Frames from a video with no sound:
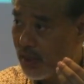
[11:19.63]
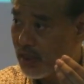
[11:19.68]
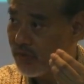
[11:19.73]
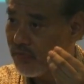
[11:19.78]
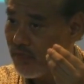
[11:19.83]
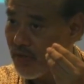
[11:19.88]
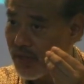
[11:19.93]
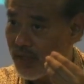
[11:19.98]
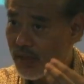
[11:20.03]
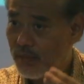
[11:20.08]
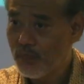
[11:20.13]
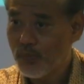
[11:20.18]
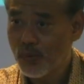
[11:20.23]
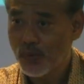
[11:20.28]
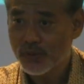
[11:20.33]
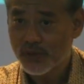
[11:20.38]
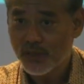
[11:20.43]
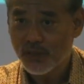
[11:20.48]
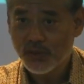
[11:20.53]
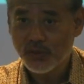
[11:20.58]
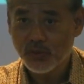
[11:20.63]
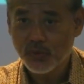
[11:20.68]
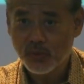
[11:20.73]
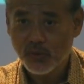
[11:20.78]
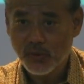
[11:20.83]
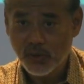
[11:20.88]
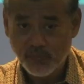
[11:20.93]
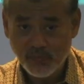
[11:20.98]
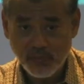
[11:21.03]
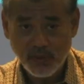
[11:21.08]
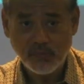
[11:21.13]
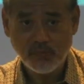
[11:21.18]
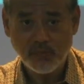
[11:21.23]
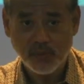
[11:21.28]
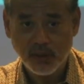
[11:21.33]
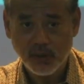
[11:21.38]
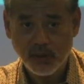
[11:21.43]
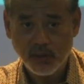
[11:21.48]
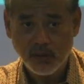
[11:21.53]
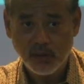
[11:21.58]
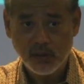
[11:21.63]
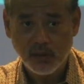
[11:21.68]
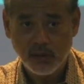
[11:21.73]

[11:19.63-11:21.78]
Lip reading: it's very important to remember